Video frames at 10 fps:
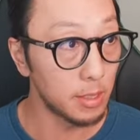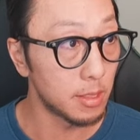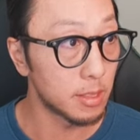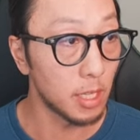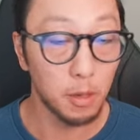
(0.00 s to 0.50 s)

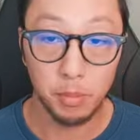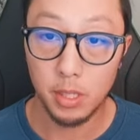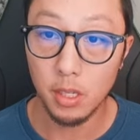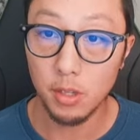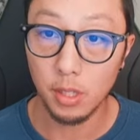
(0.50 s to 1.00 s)
This cup
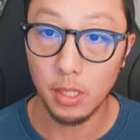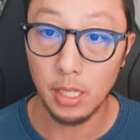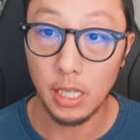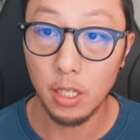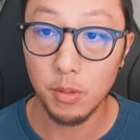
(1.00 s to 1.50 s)
here, you can
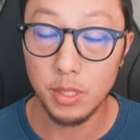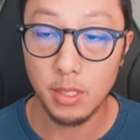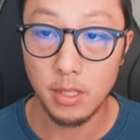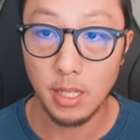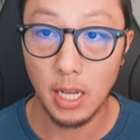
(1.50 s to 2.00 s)
increase the
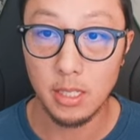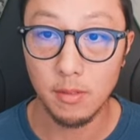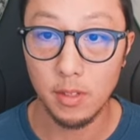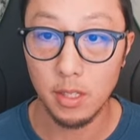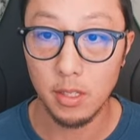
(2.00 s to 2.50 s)
size of
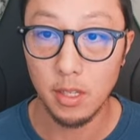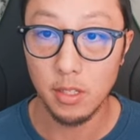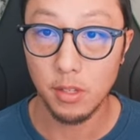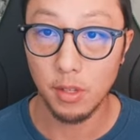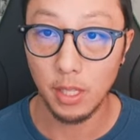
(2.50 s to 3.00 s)
it
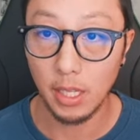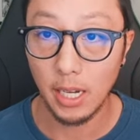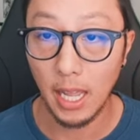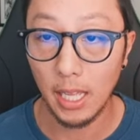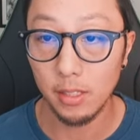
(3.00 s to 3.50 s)
so that it can
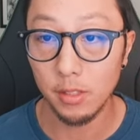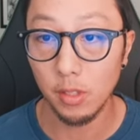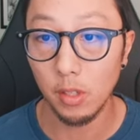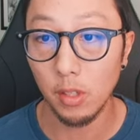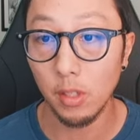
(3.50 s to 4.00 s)

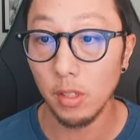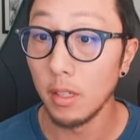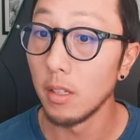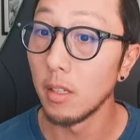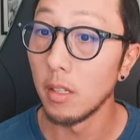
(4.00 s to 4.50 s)
handle
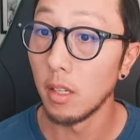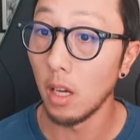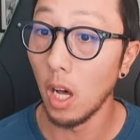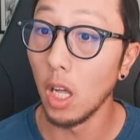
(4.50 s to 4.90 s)
a